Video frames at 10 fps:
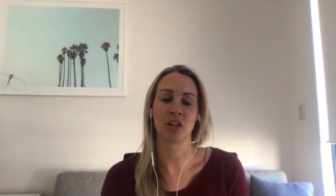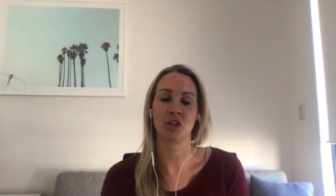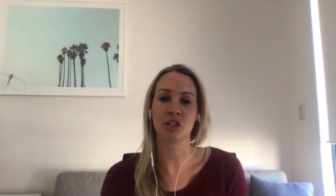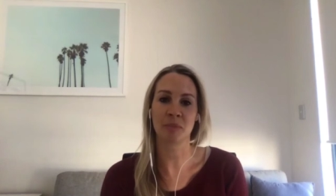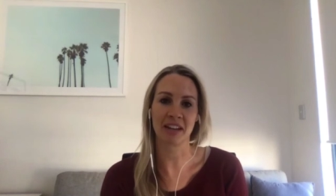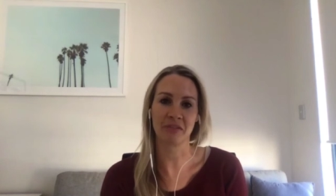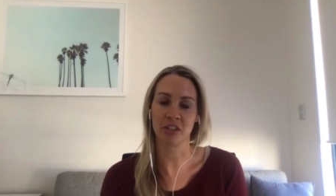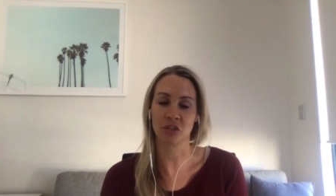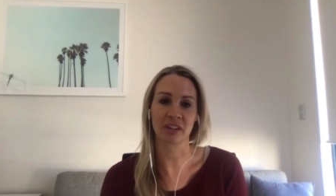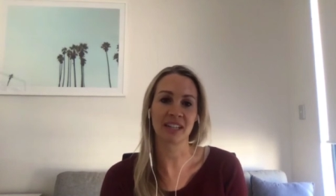a huge amount of
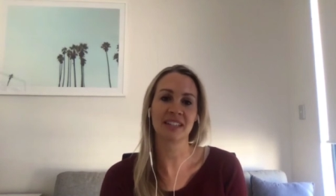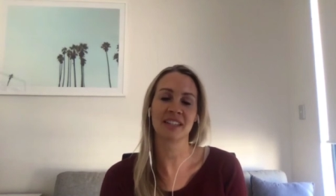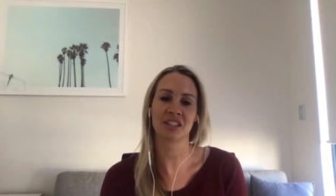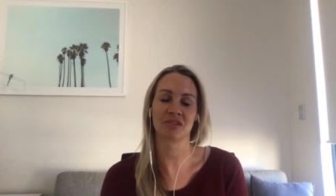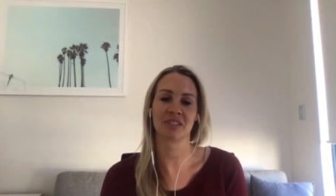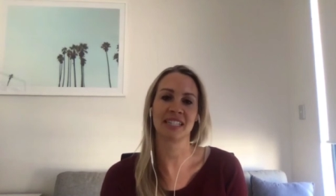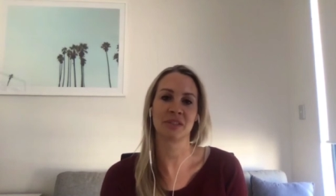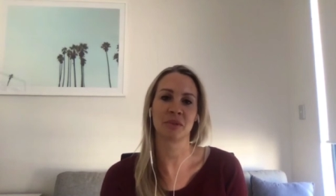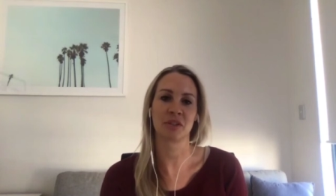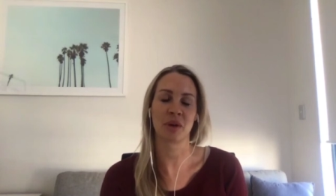adrenaline that's released
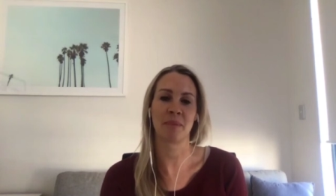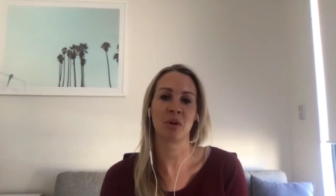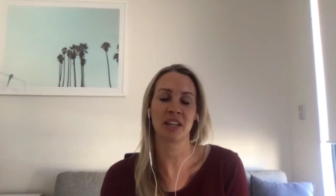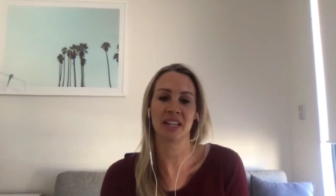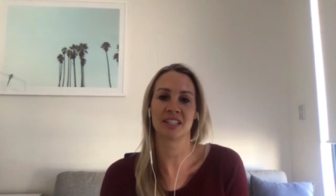into our body,